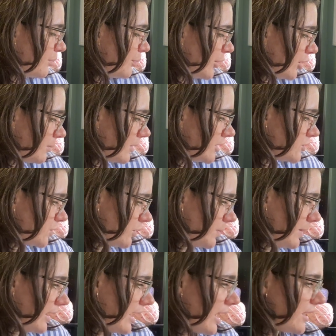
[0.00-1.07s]
bookmarks with
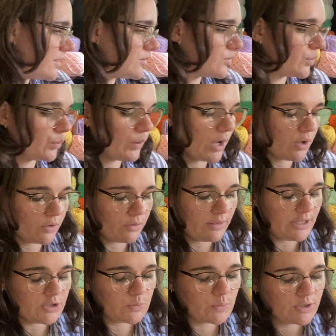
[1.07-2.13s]
me as well.
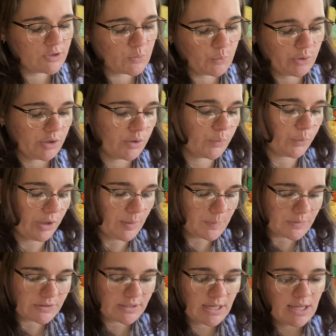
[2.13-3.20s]
These ones were
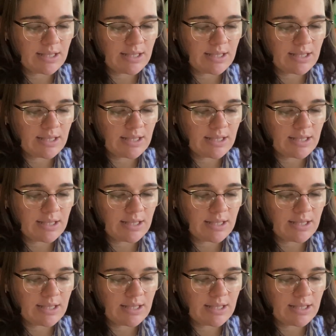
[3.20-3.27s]
whips.